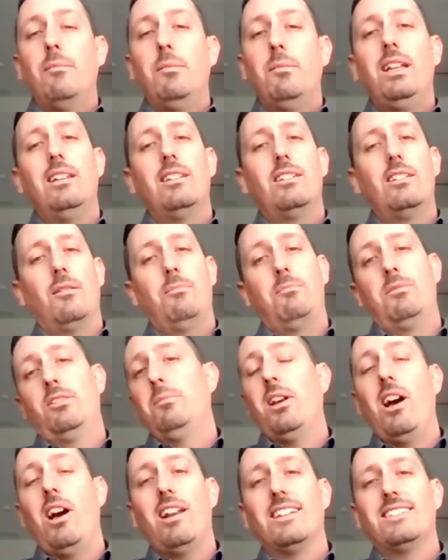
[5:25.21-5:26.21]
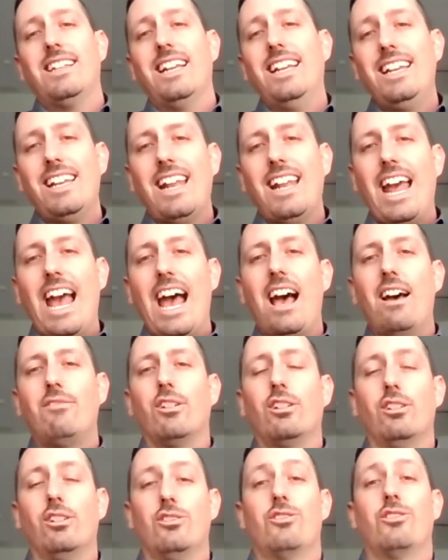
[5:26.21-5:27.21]
I mean, to be honest, I didn't have
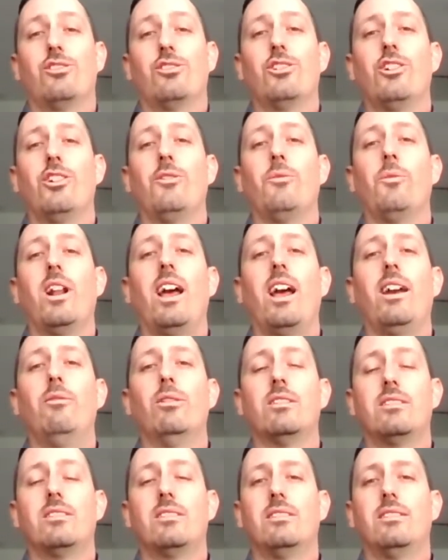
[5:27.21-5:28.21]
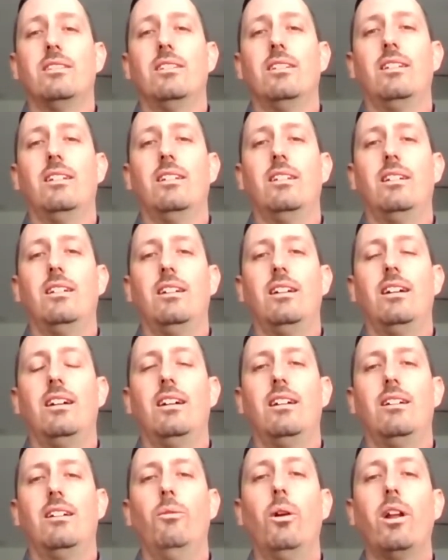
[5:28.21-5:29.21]
a concern. What I was
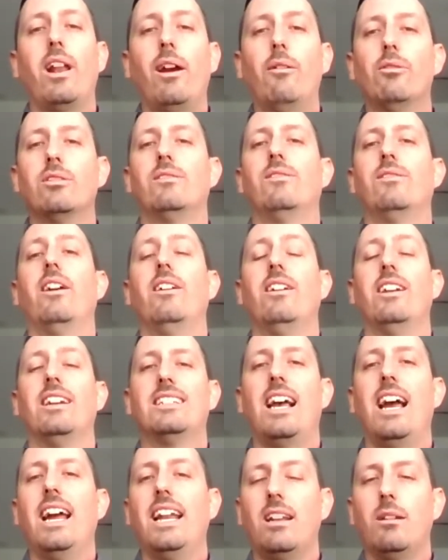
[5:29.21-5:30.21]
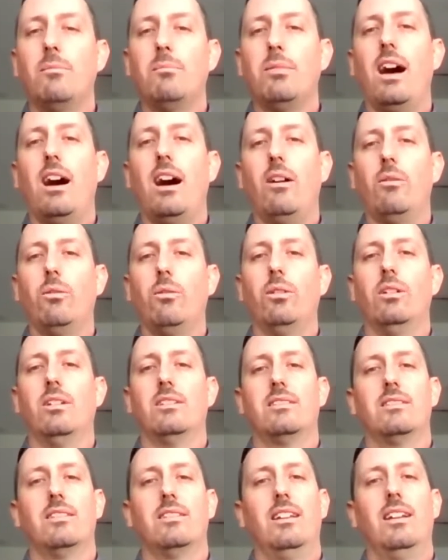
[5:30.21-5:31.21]
very excited about
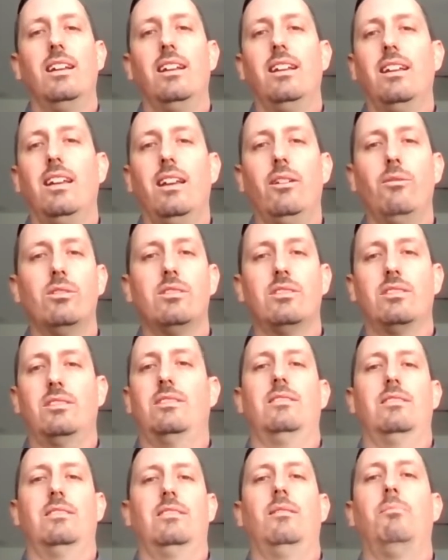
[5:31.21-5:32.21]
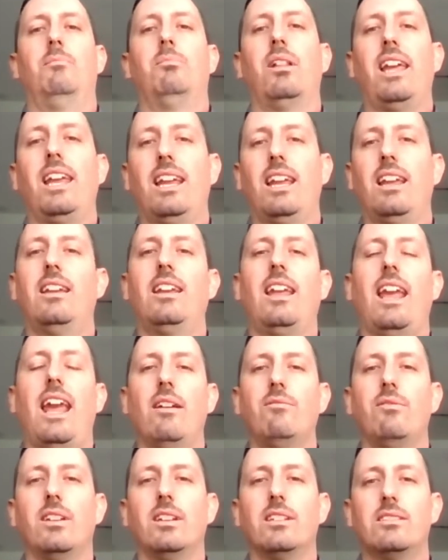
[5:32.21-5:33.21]
was it was a blank
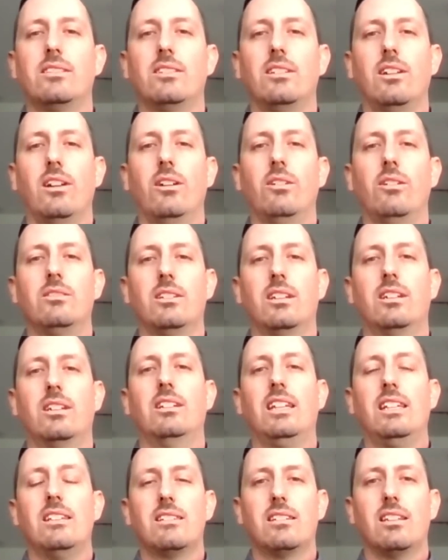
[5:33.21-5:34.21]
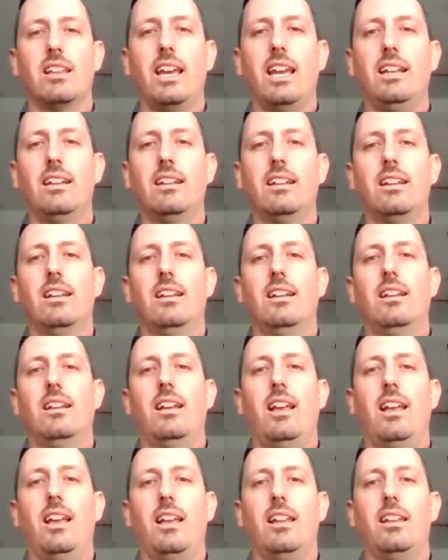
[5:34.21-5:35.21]
canvas. It was a clean slate,
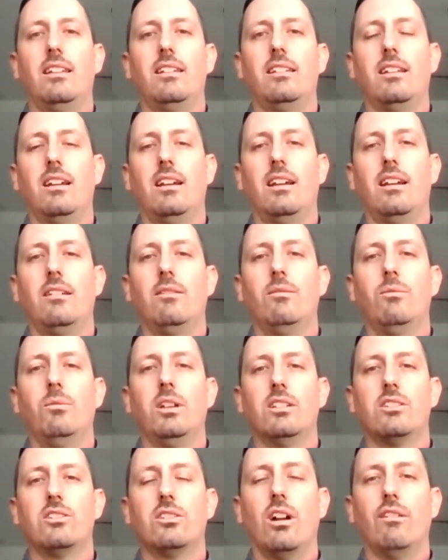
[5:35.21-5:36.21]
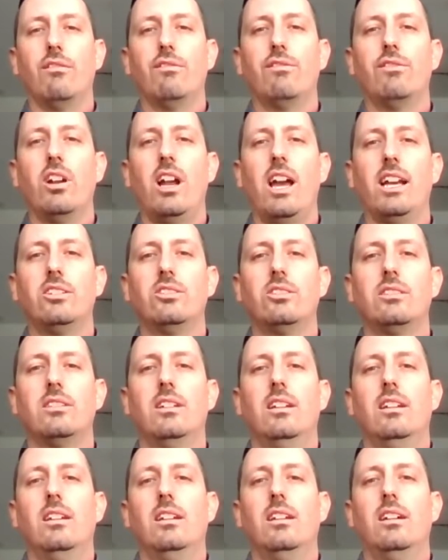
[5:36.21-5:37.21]
and we could start fresh.
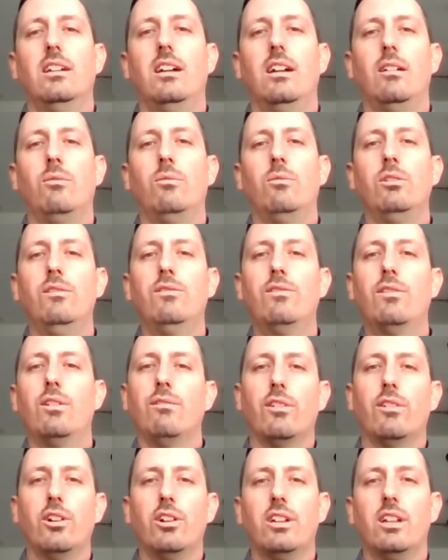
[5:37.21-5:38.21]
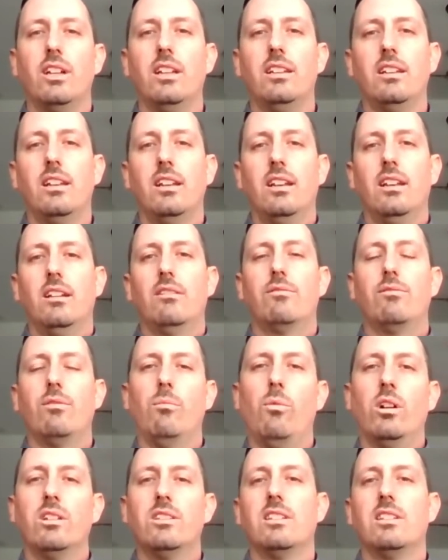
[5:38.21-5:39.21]
When you've converted
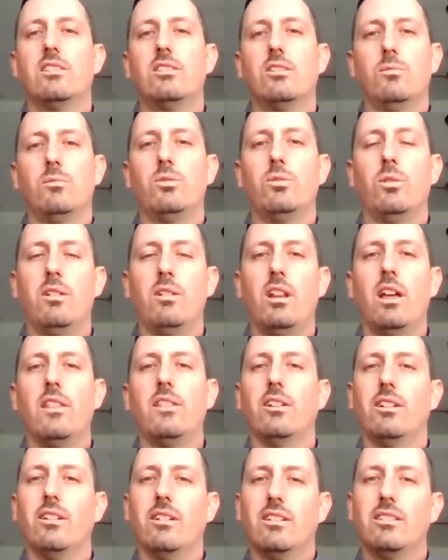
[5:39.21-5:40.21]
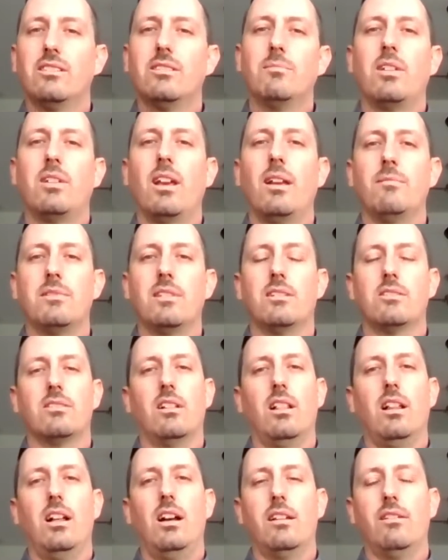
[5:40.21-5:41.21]
from one system to another, sometimes there's
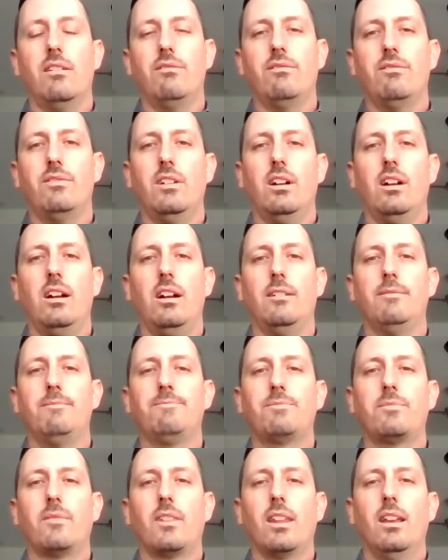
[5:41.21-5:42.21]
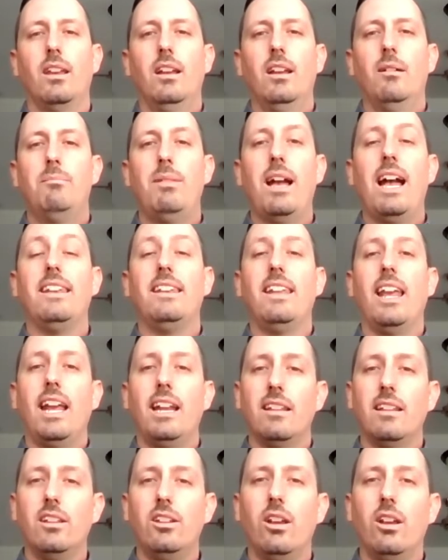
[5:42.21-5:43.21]
a lot of bad
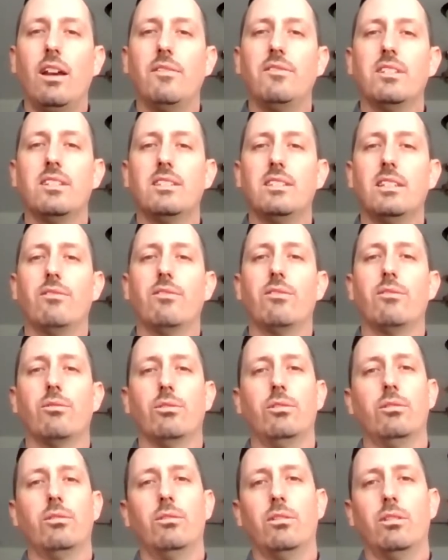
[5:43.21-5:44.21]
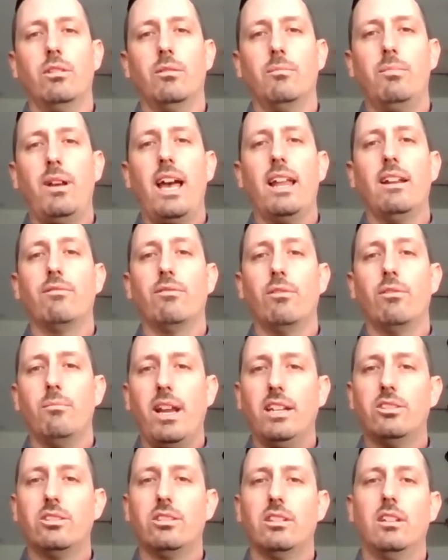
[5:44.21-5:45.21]
data that you have to sift through or bad
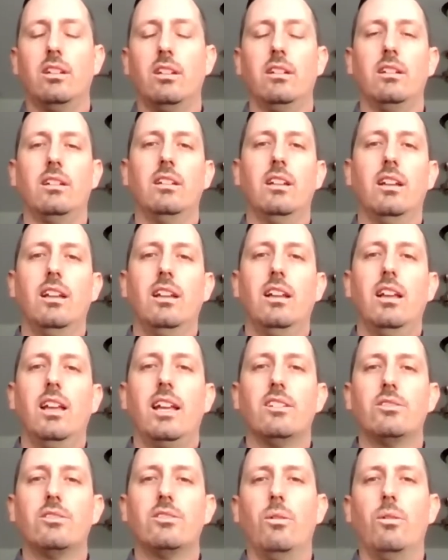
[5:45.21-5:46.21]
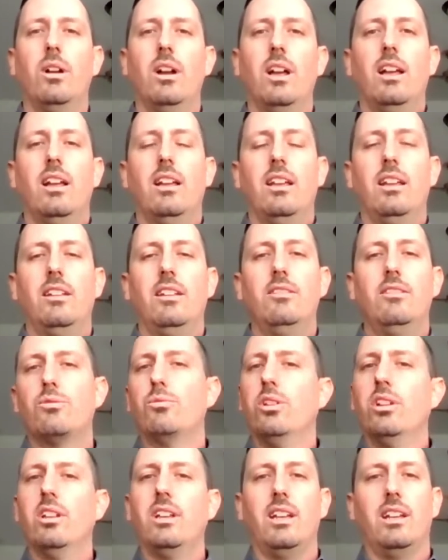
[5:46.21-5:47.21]
information, and so this is
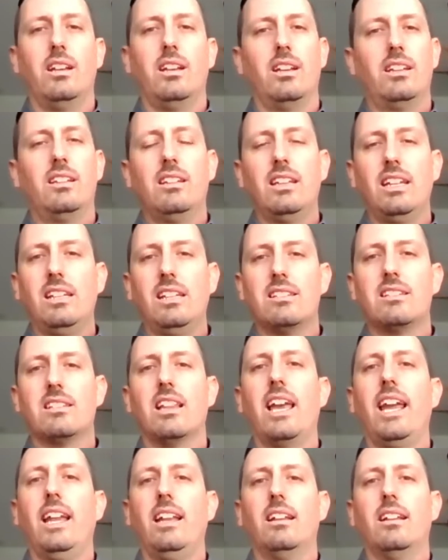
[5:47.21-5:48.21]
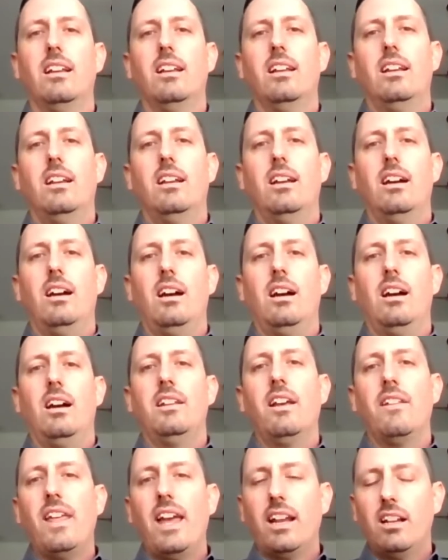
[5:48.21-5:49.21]
really a clean slate.
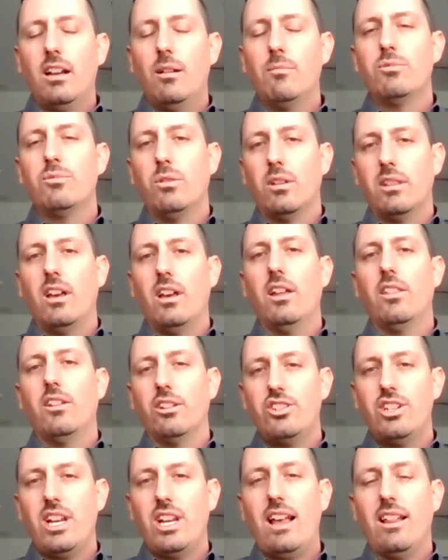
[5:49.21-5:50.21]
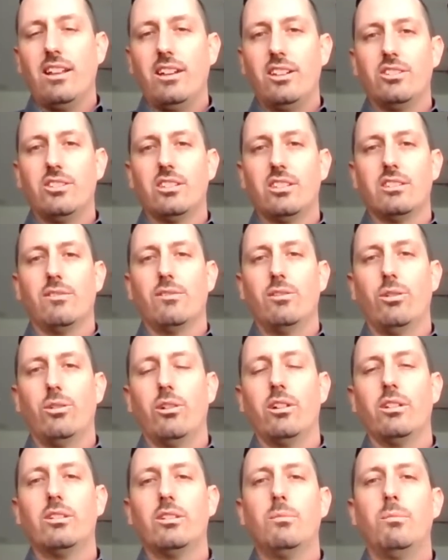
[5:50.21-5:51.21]
Now that comes with other challenges, of
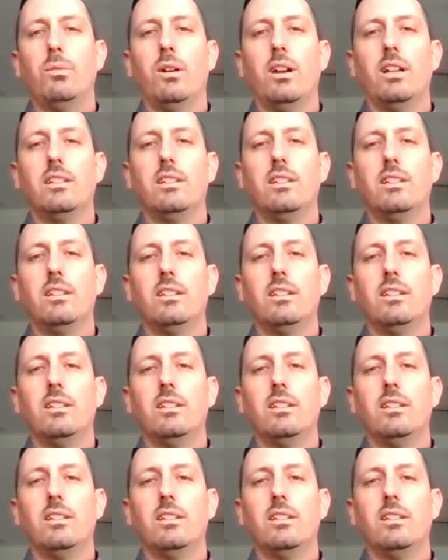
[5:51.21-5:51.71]
course, but